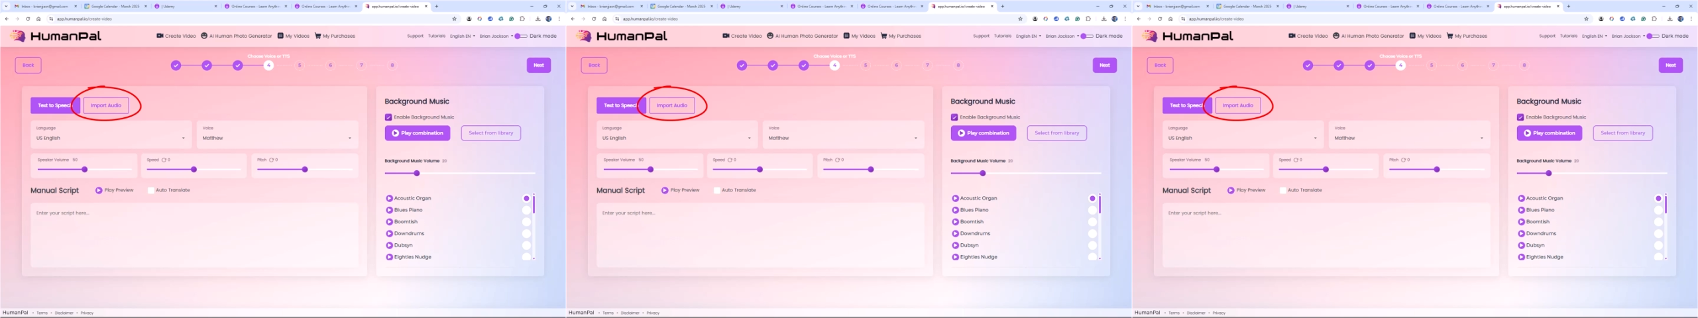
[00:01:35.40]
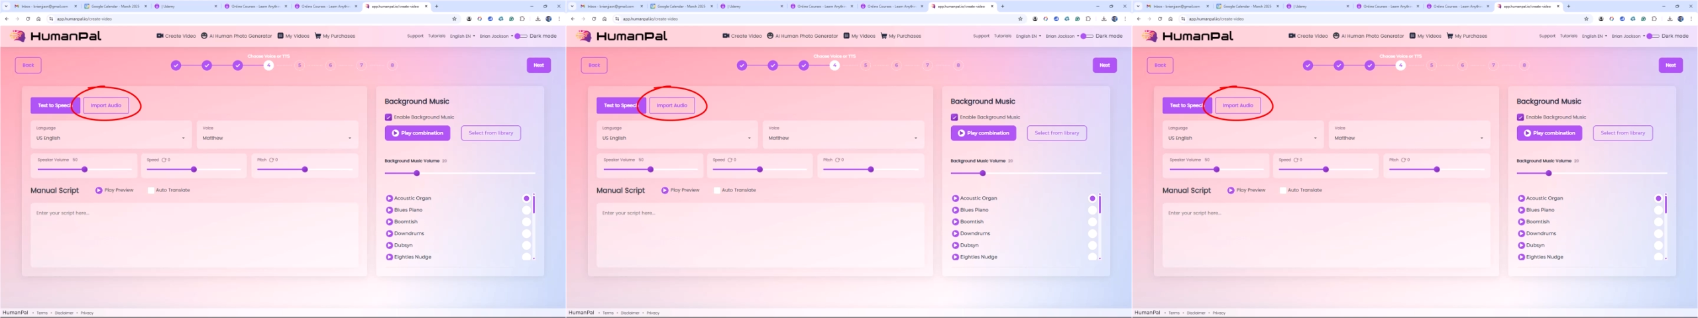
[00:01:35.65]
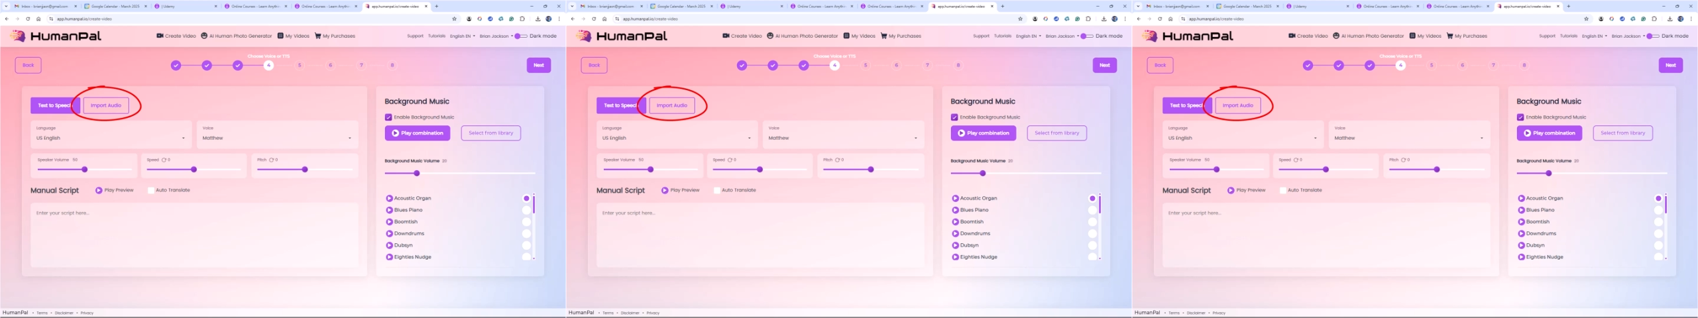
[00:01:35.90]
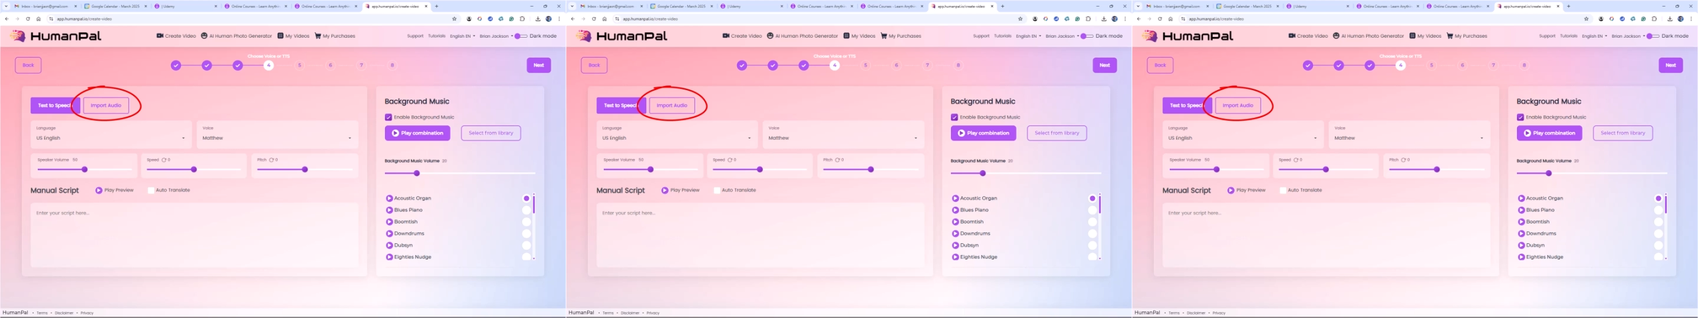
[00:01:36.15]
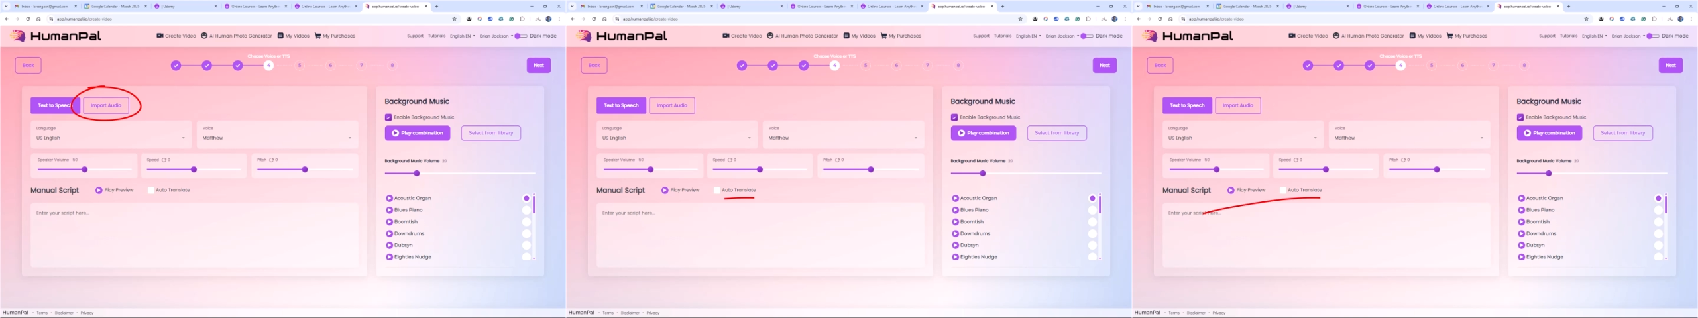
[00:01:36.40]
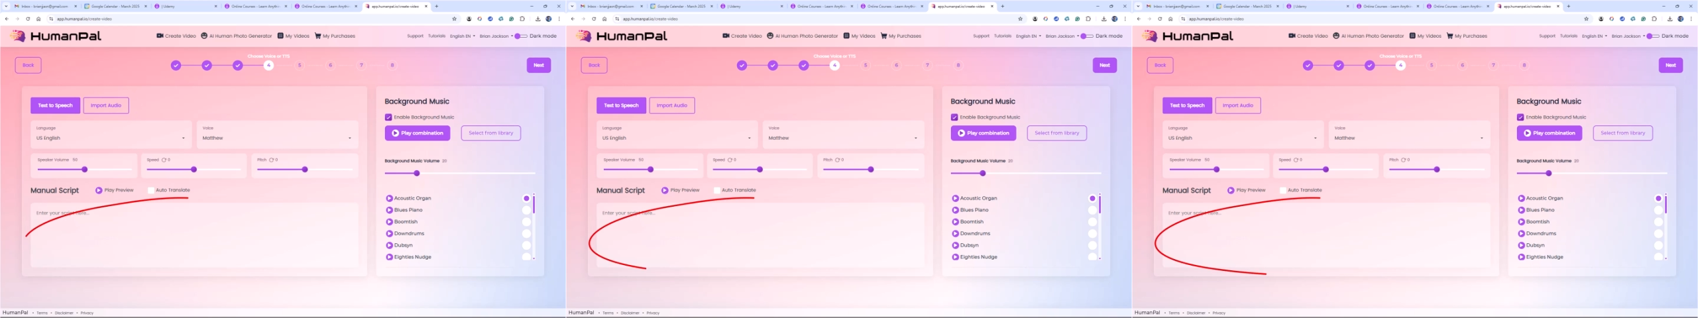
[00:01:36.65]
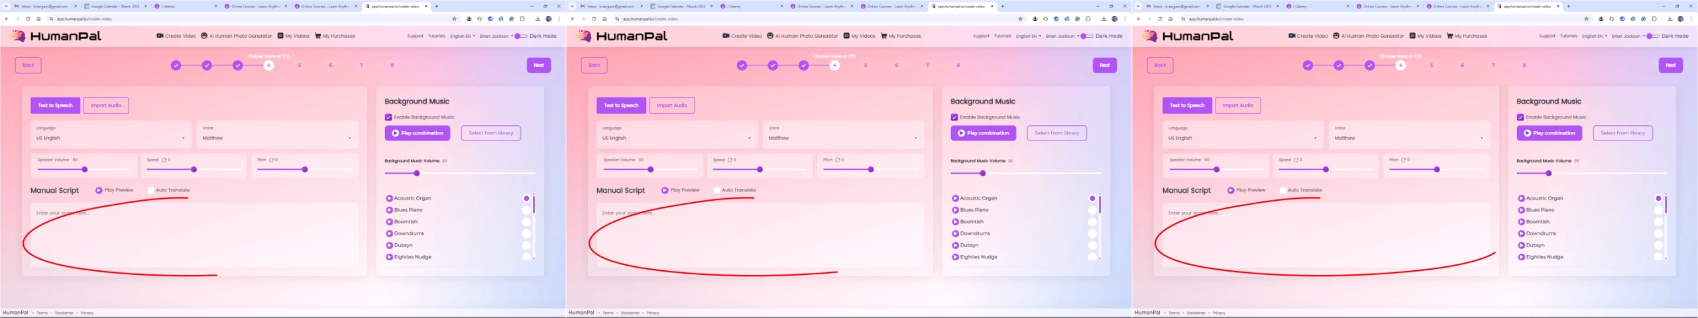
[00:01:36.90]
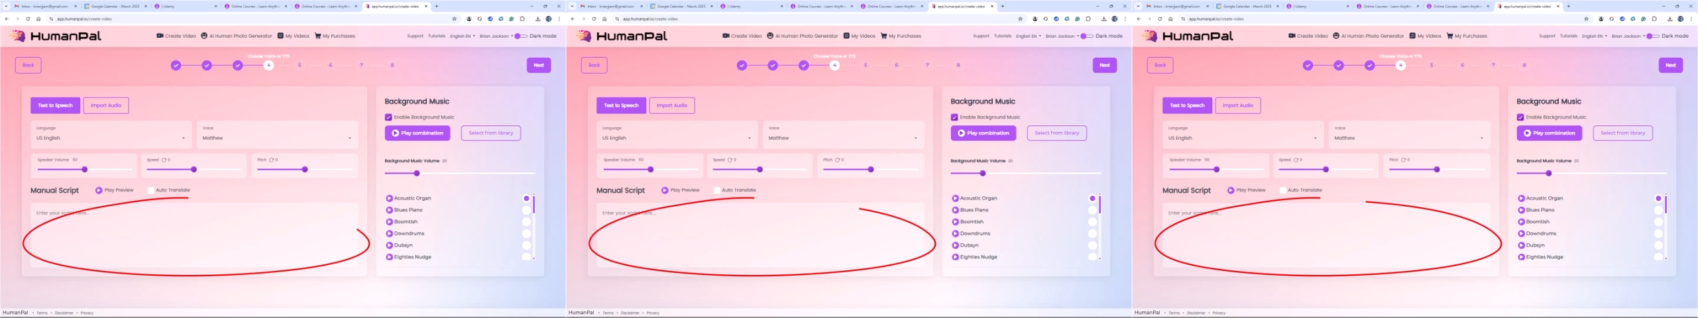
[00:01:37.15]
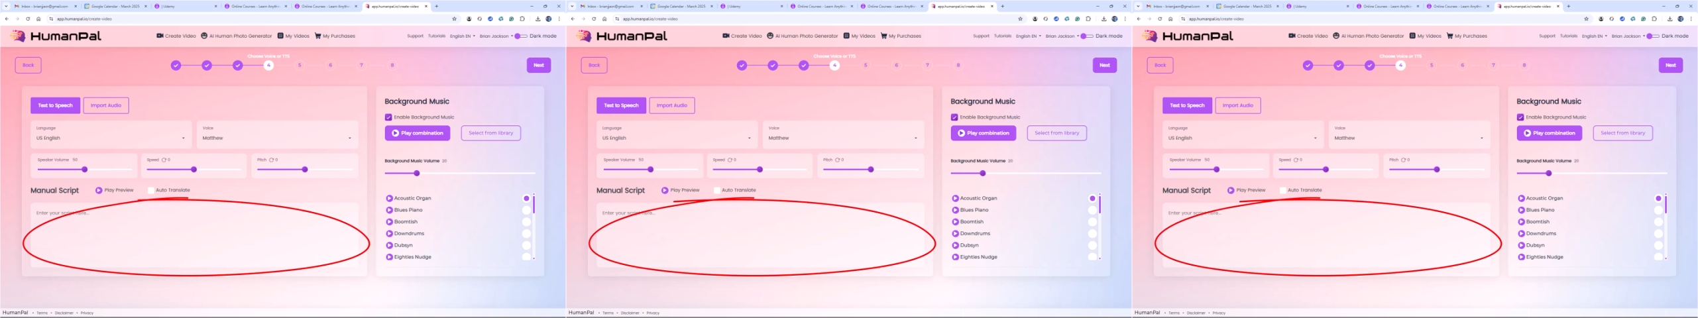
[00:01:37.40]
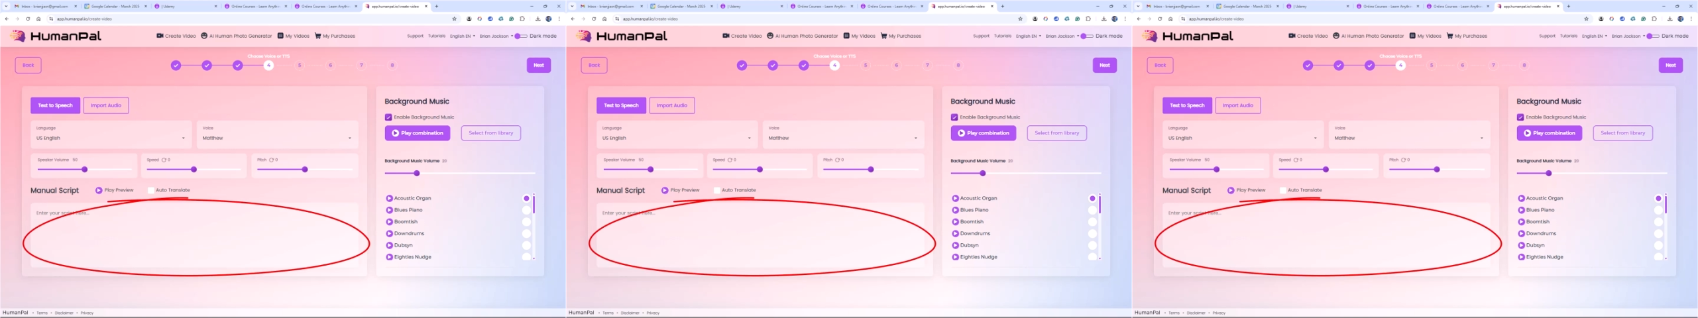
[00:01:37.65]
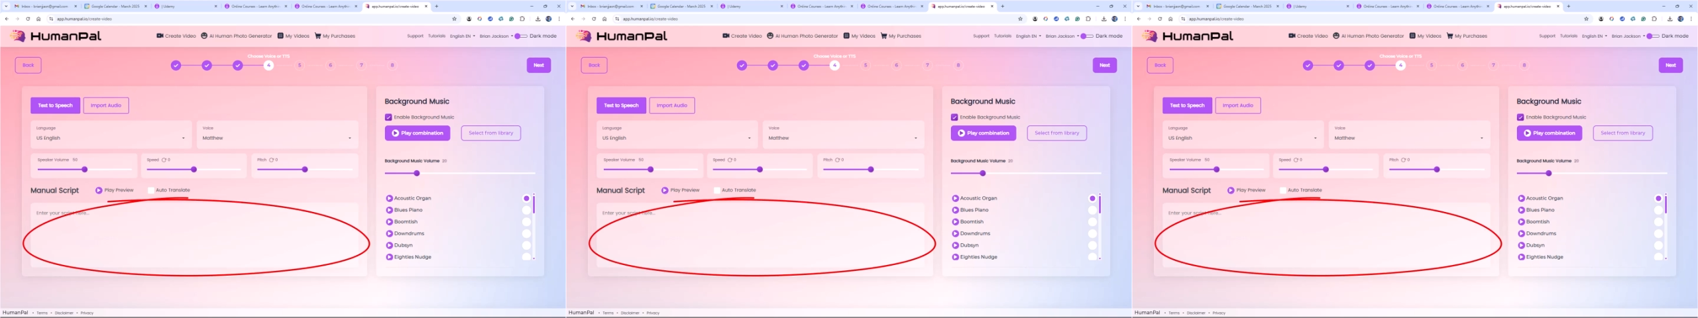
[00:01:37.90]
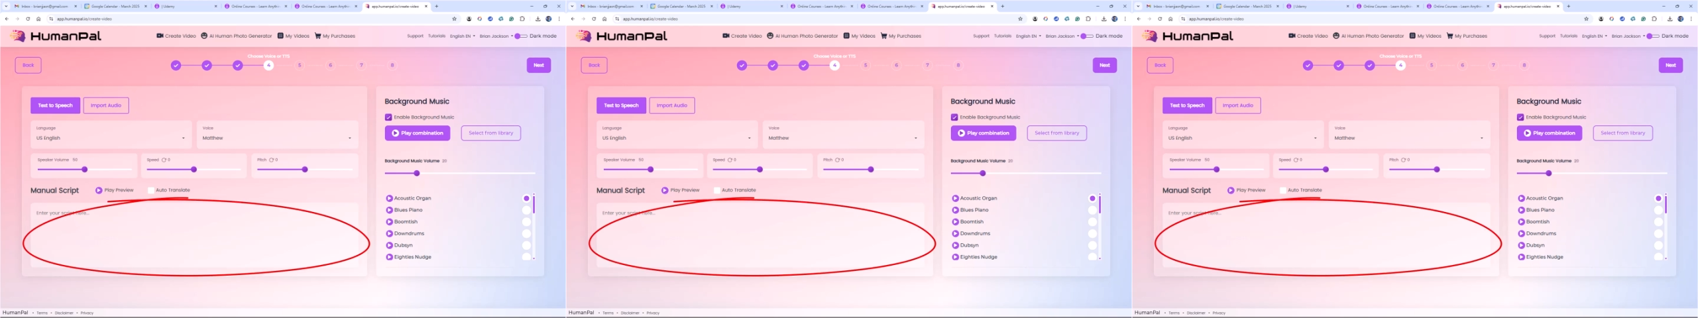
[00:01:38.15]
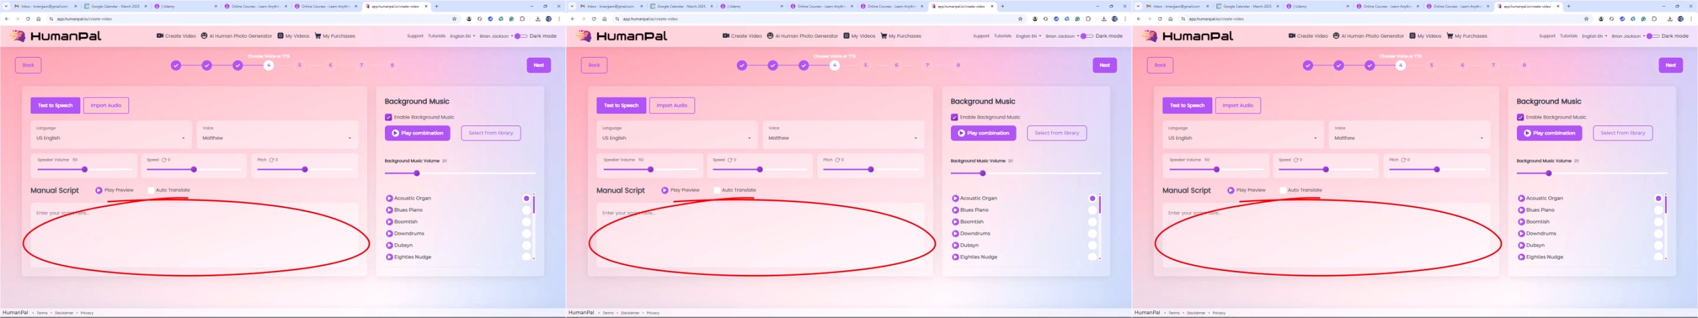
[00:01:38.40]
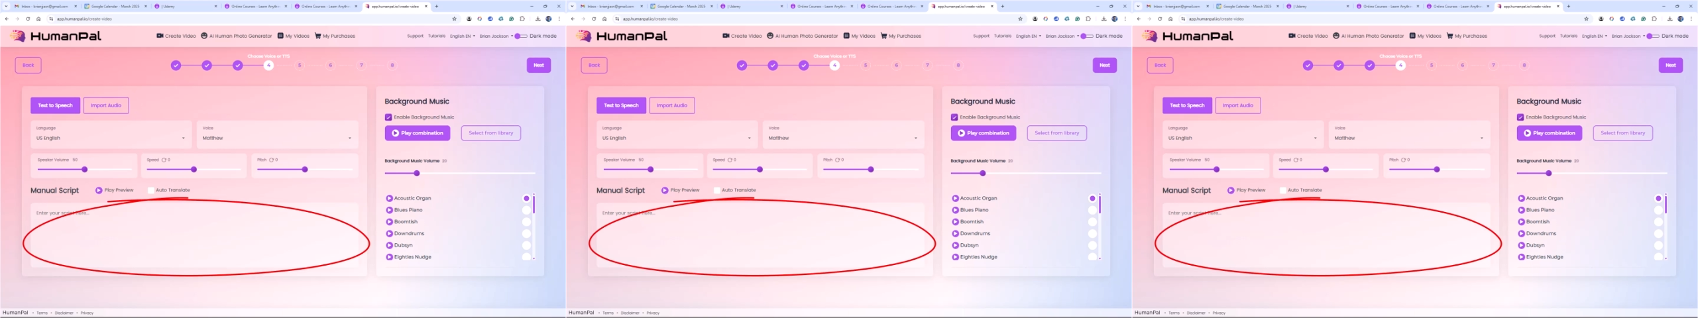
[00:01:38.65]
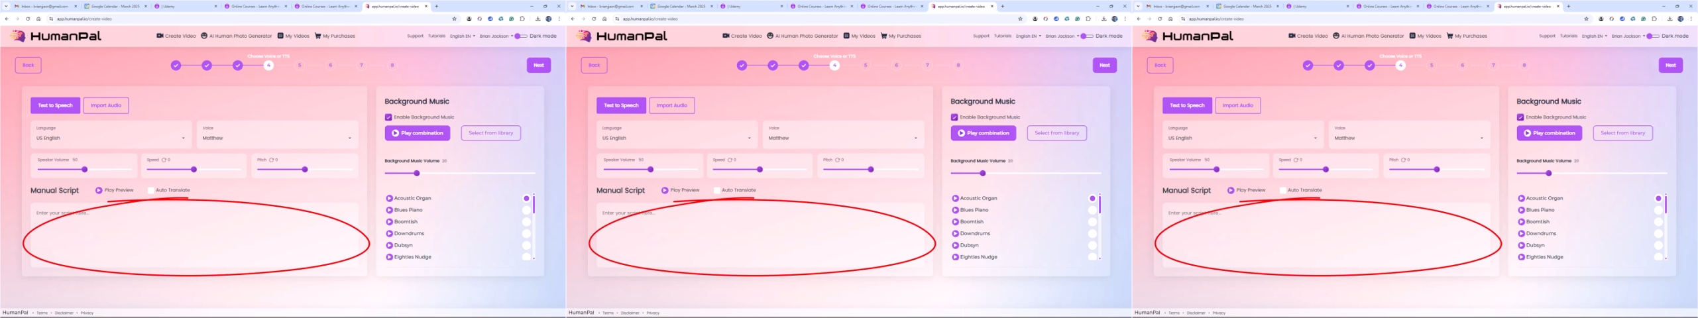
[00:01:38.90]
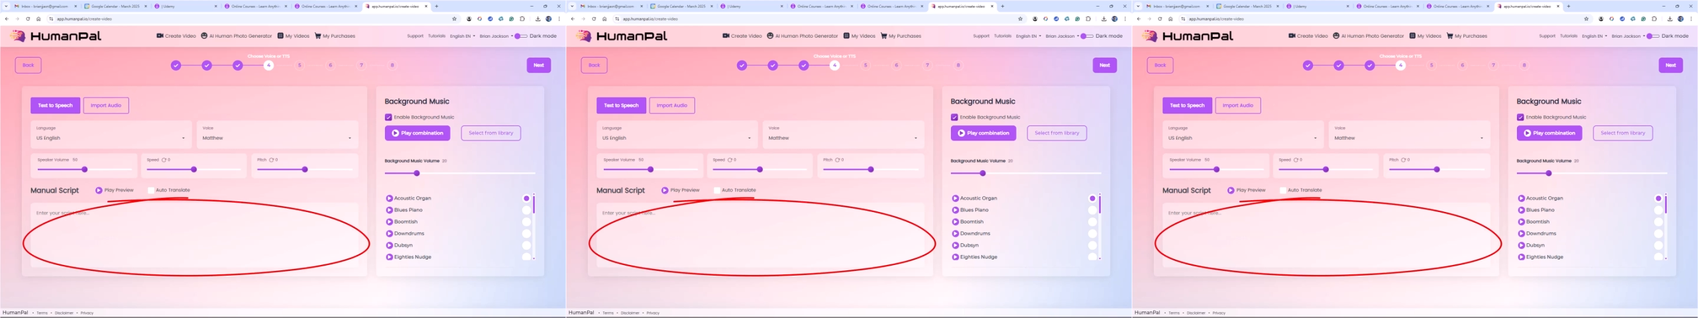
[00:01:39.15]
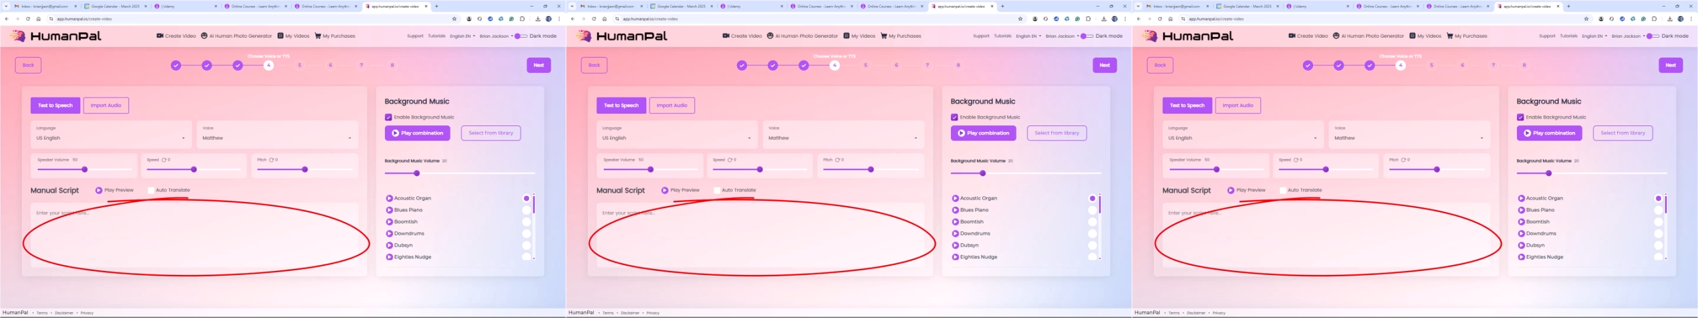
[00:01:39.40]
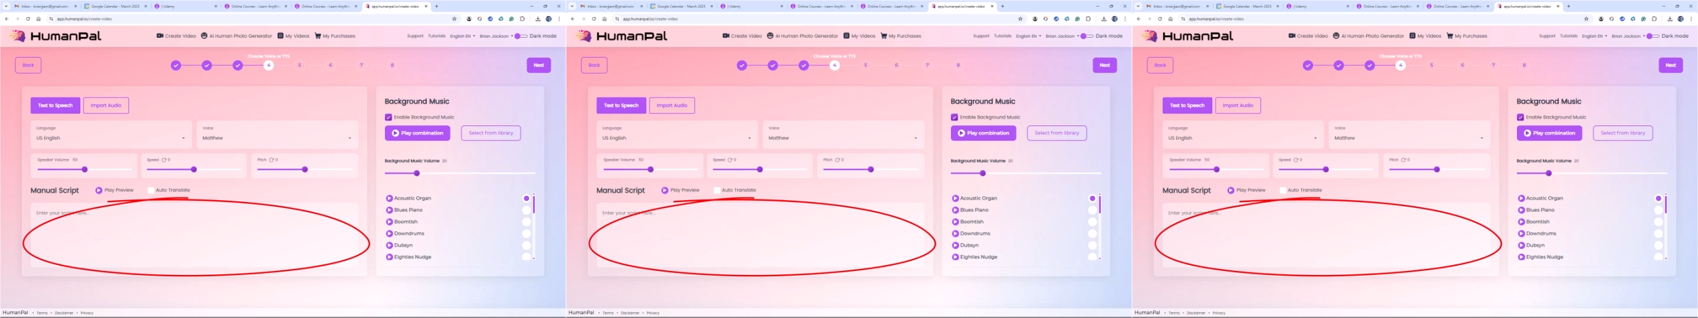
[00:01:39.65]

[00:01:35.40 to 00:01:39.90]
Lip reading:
Nobody's mouth can be seen.